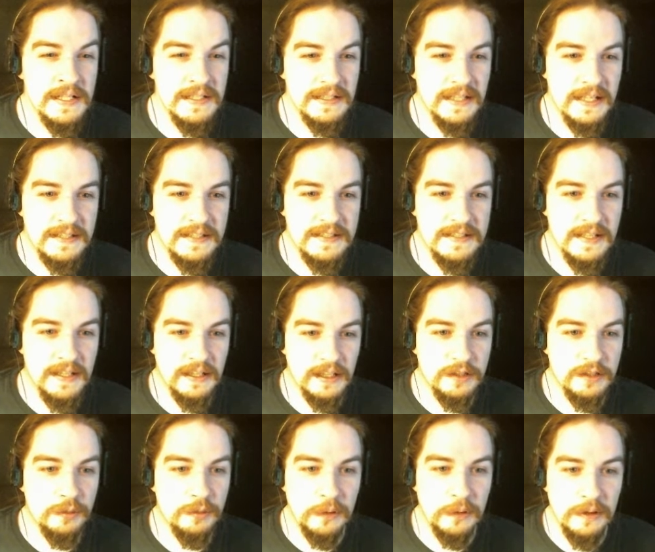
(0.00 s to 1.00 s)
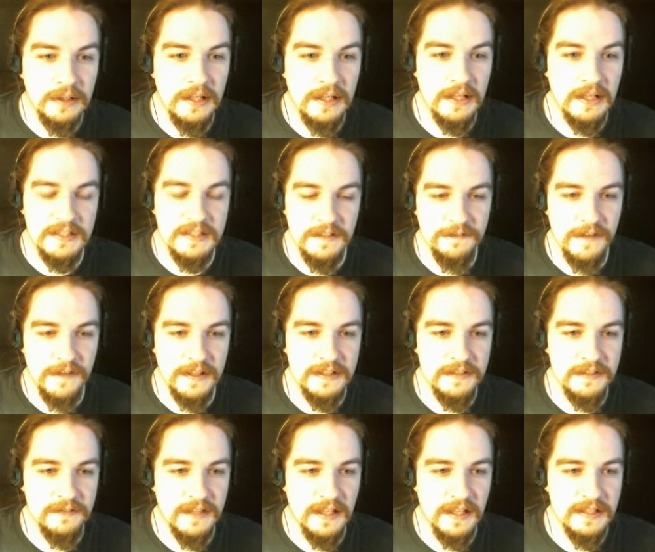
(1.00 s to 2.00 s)
It's a really nice
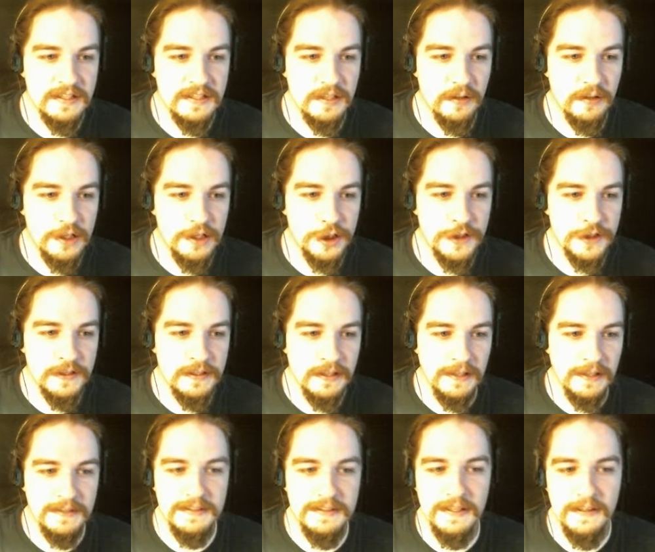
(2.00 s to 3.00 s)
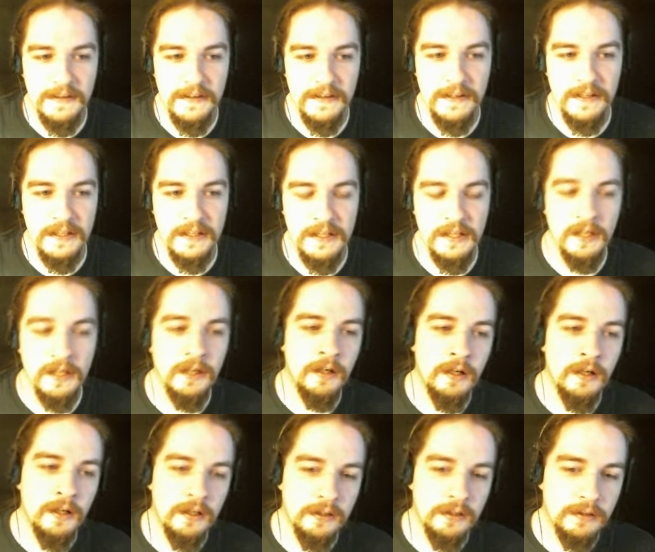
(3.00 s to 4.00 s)
defensive constellation. It's in the
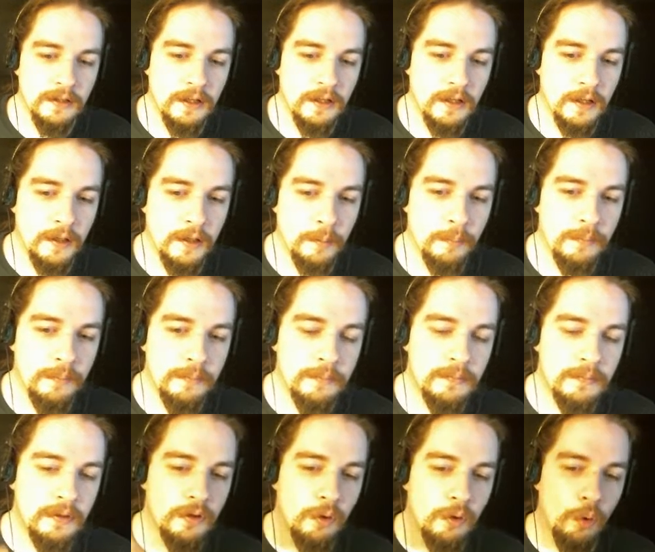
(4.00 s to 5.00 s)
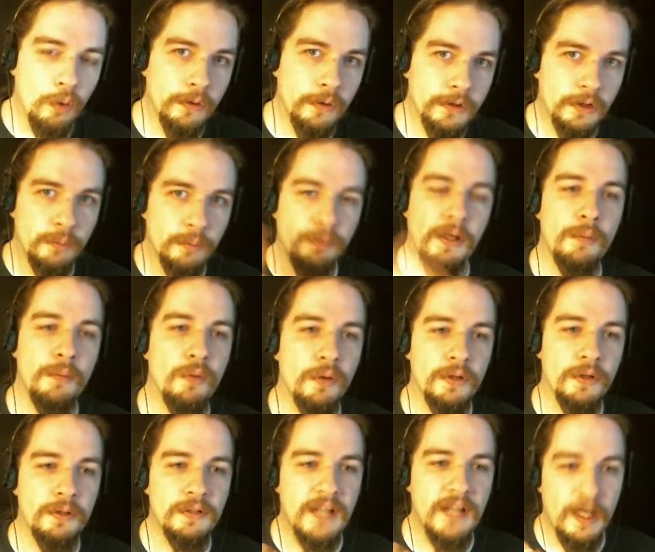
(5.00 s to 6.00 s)
order
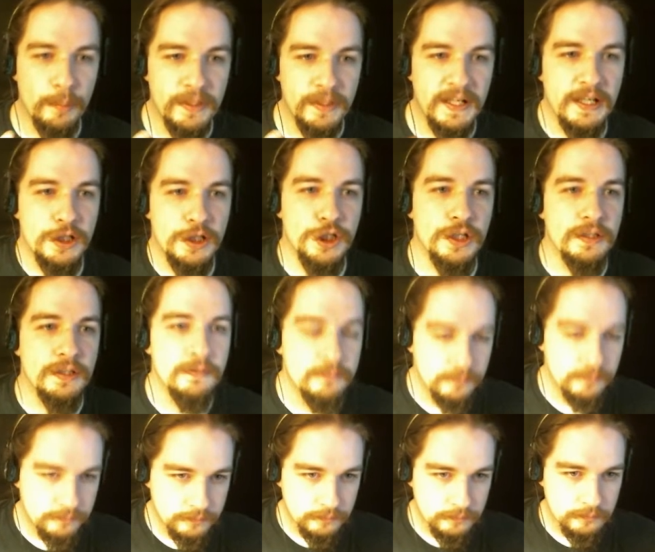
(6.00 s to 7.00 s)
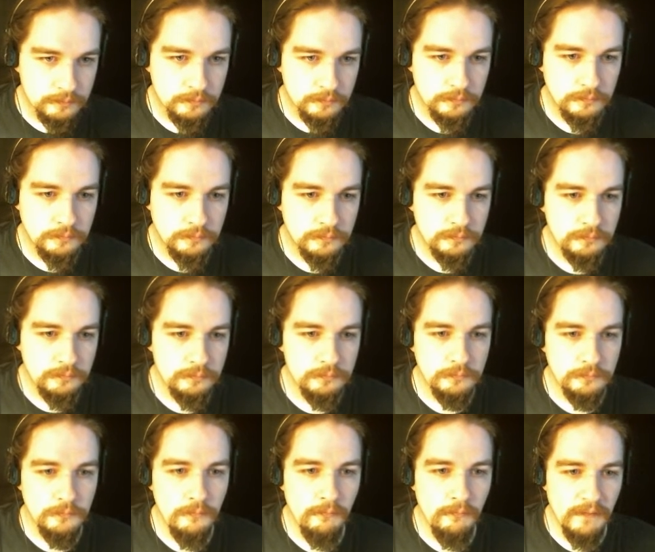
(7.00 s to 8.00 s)
primordial combination.
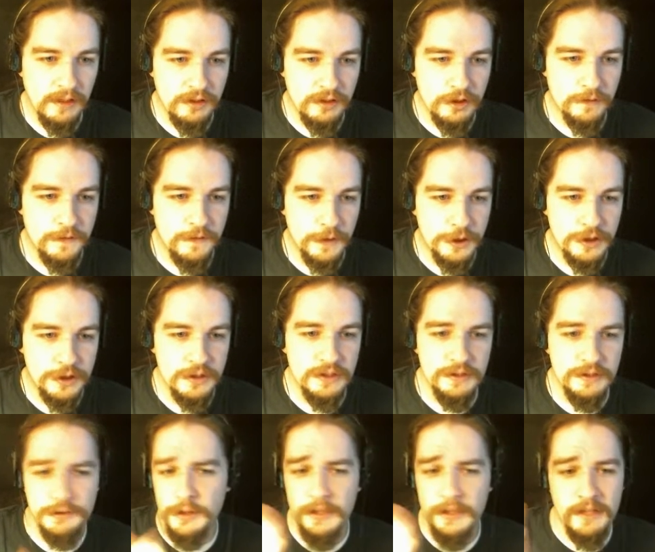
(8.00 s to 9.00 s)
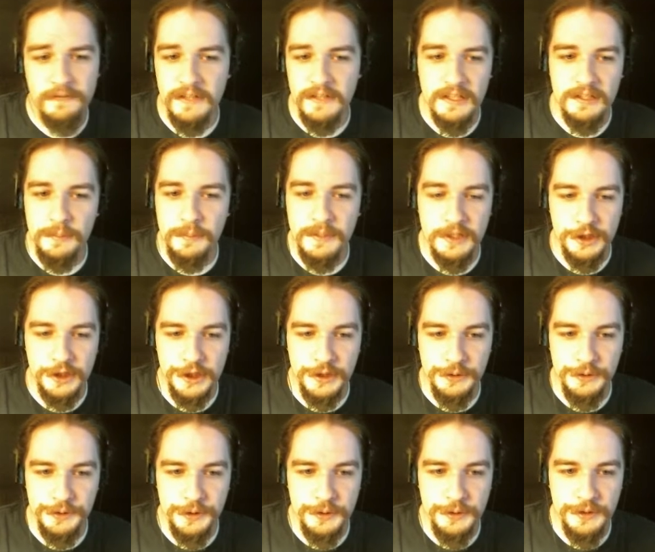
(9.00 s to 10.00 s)
So if you don't even need to be a
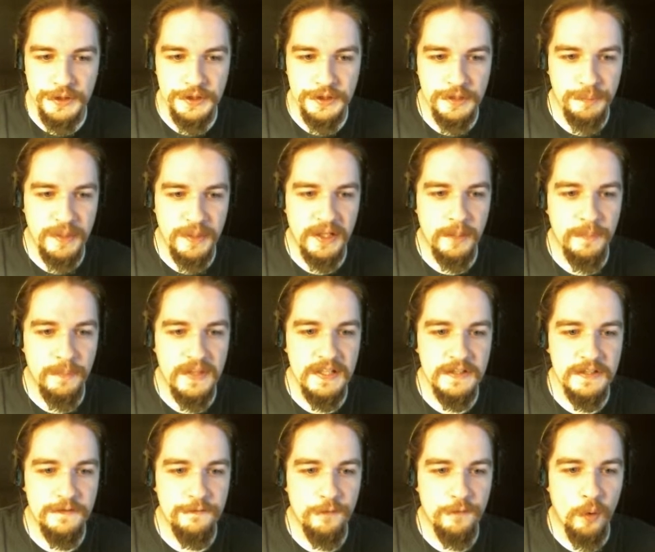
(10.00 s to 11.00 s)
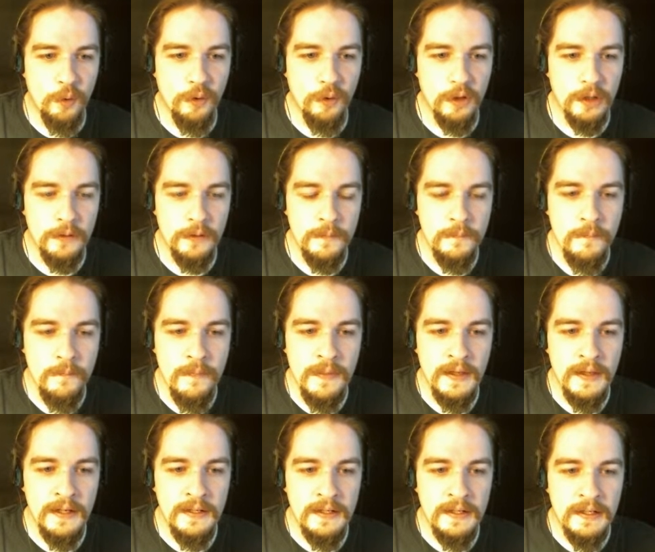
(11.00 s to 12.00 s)
shield user to pick up these four
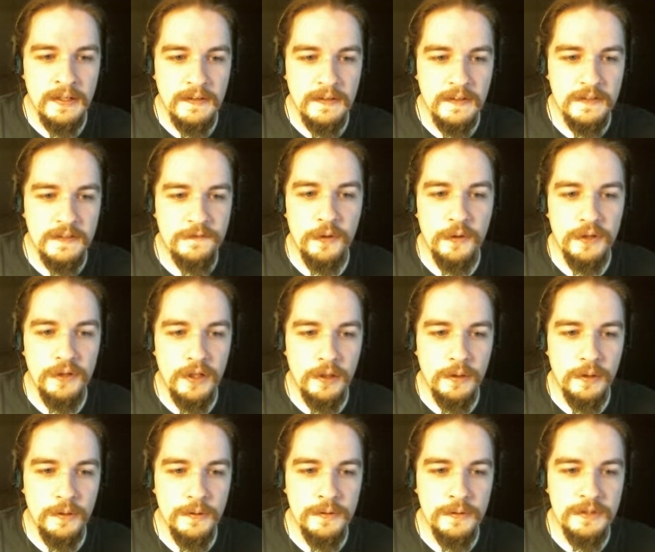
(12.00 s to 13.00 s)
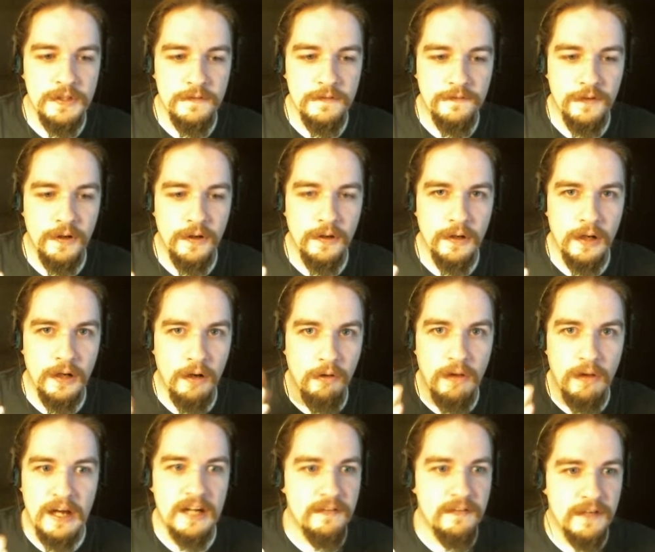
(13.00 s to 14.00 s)
nodes for a
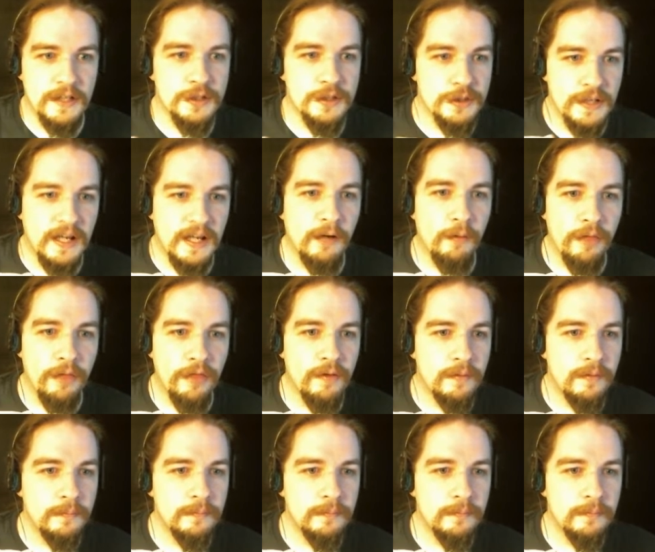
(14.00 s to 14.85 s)
lot of extra health.